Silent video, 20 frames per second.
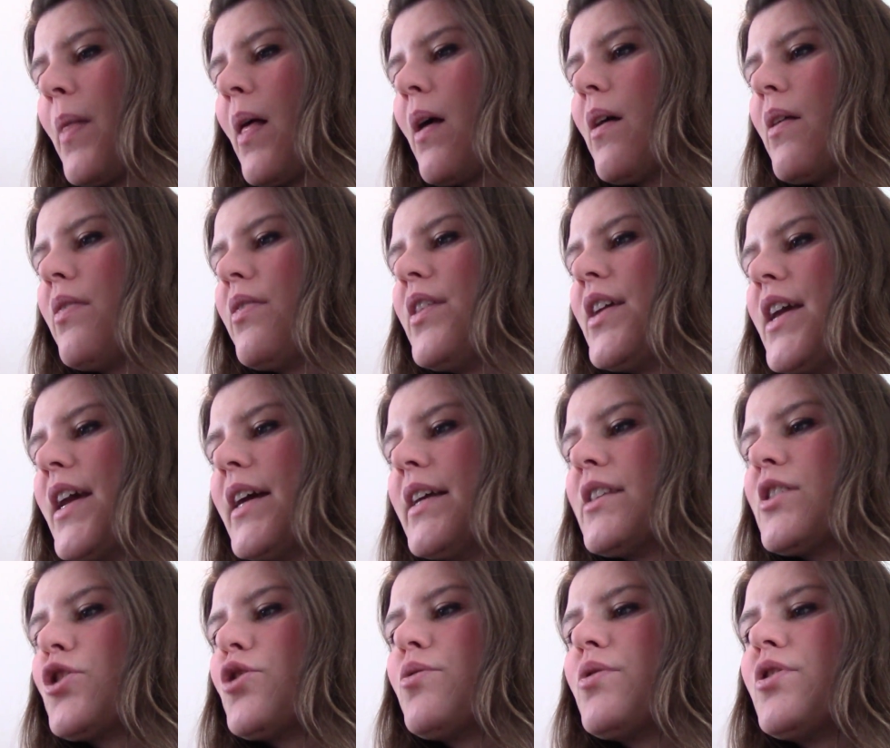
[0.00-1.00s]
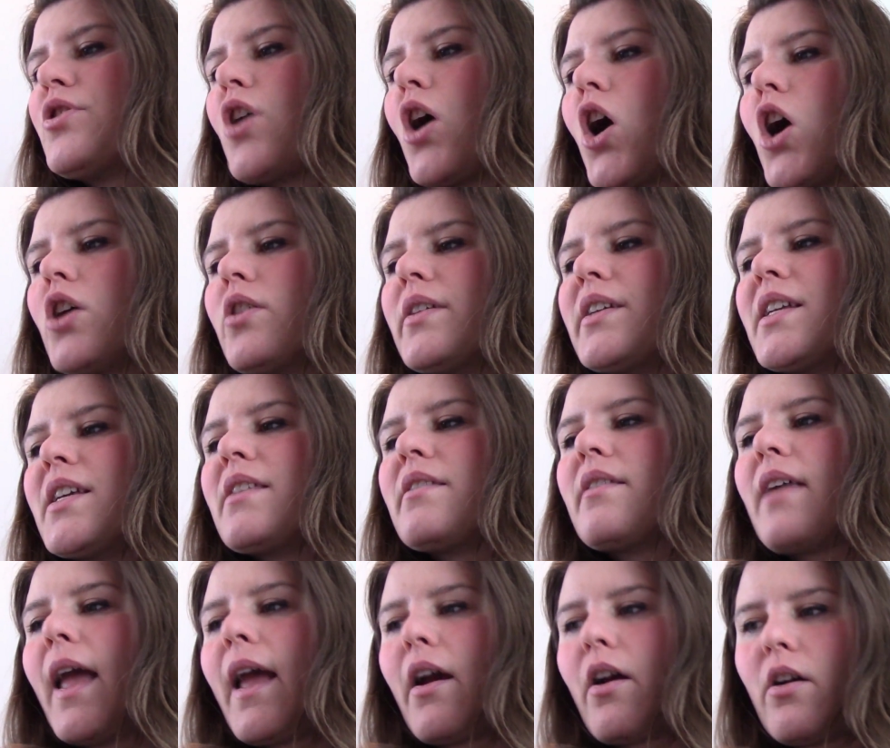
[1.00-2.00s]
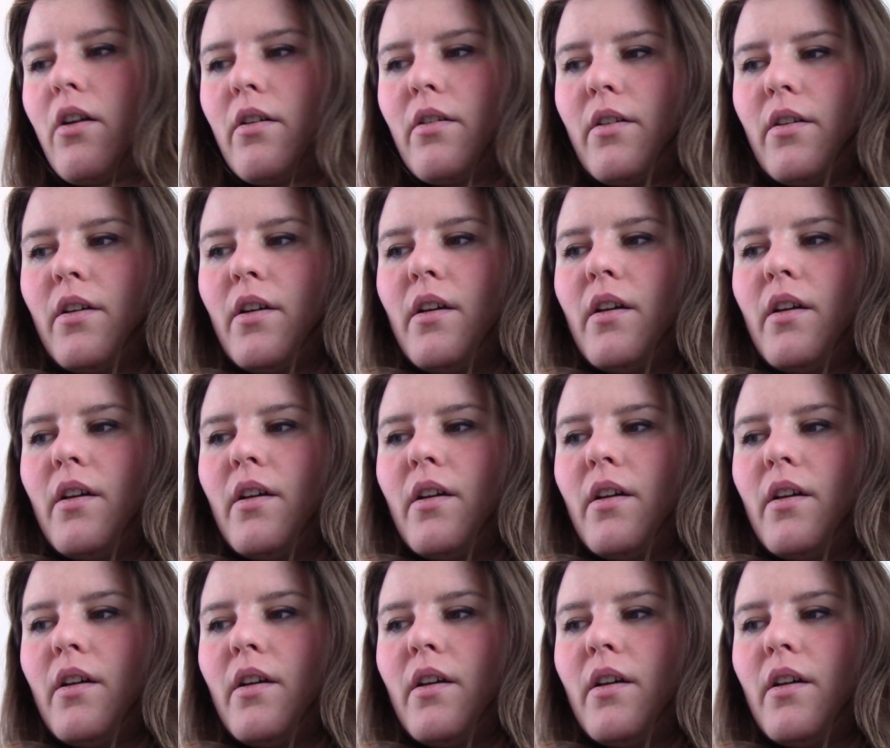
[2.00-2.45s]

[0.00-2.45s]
the answer is already there.